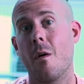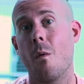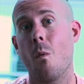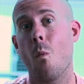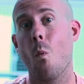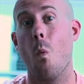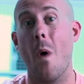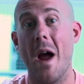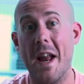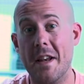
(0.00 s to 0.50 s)

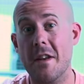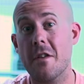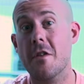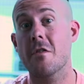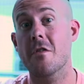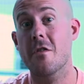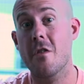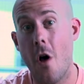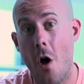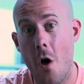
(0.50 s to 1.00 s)
When you
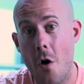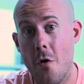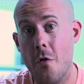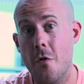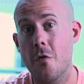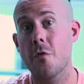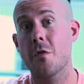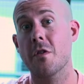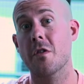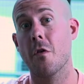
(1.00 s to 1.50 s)

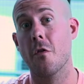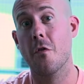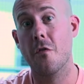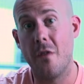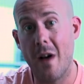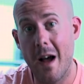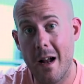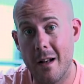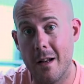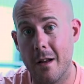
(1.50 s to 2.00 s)
know your
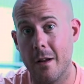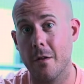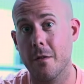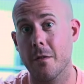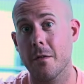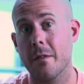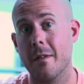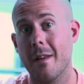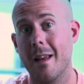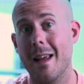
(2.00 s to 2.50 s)

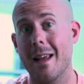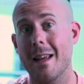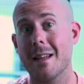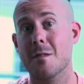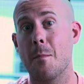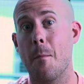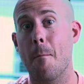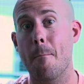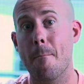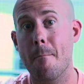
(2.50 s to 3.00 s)
values,
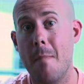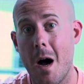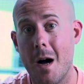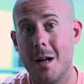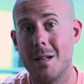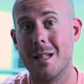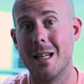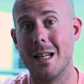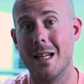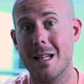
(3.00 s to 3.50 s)
it's
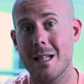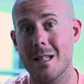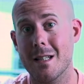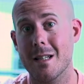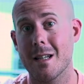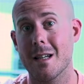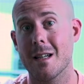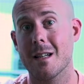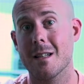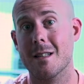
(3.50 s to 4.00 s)
much
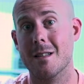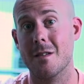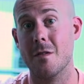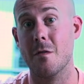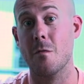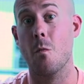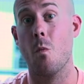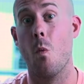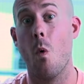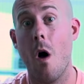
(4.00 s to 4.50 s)
easier to
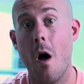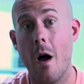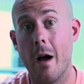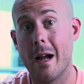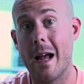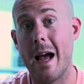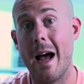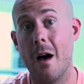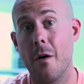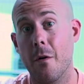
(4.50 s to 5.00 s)

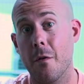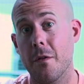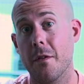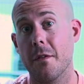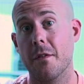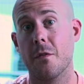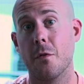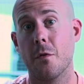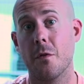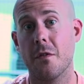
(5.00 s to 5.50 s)
work out the
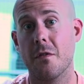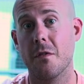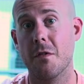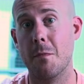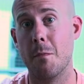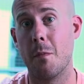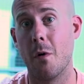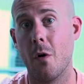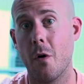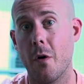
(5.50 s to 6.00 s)
sorts of
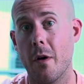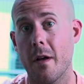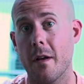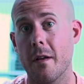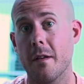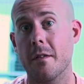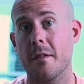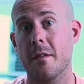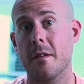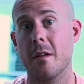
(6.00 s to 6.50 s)

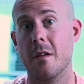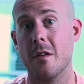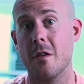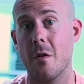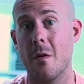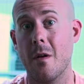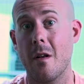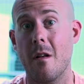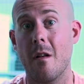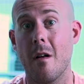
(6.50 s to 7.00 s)
employers
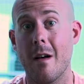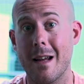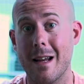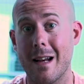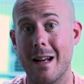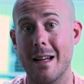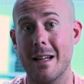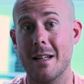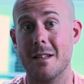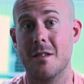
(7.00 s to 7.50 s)
you are
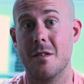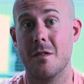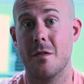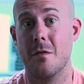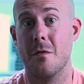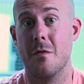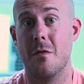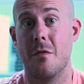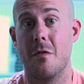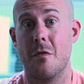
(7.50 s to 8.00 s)
likely to
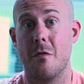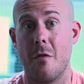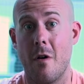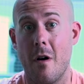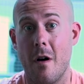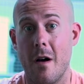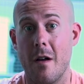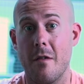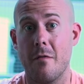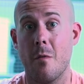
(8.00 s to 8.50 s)

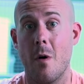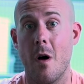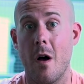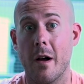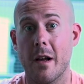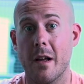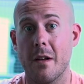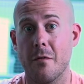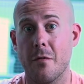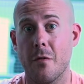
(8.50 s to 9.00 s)
thrive
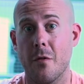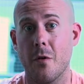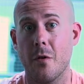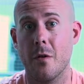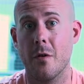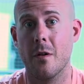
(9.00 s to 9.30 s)
working for.